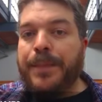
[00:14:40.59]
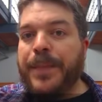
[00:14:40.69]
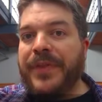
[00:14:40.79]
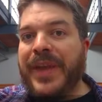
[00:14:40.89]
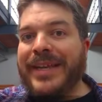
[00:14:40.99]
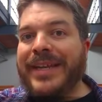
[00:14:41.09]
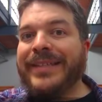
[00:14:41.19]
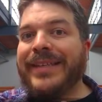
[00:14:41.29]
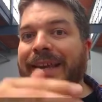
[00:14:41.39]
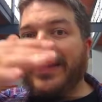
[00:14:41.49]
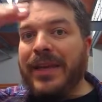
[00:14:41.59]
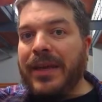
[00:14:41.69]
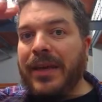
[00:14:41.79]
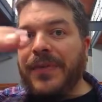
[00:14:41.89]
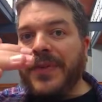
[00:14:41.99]
But then inside
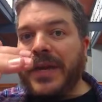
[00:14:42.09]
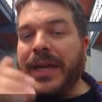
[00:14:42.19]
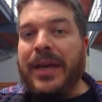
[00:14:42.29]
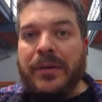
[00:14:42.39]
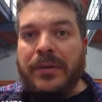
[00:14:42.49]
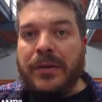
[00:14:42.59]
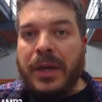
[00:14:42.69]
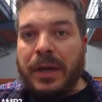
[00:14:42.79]
the site header,